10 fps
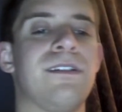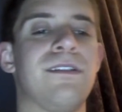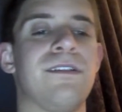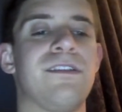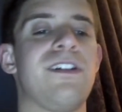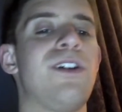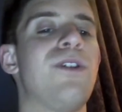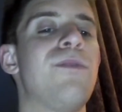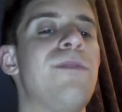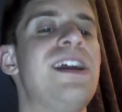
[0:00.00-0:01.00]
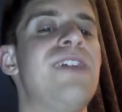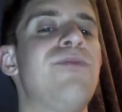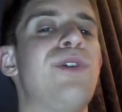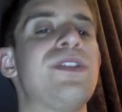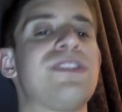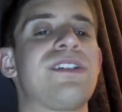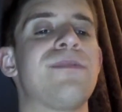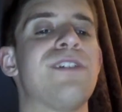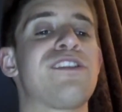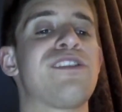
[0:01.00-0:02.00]
So Monday Night Raw went to
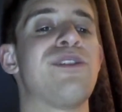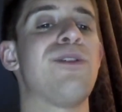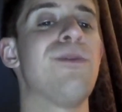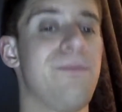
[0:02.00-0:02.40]
commercial.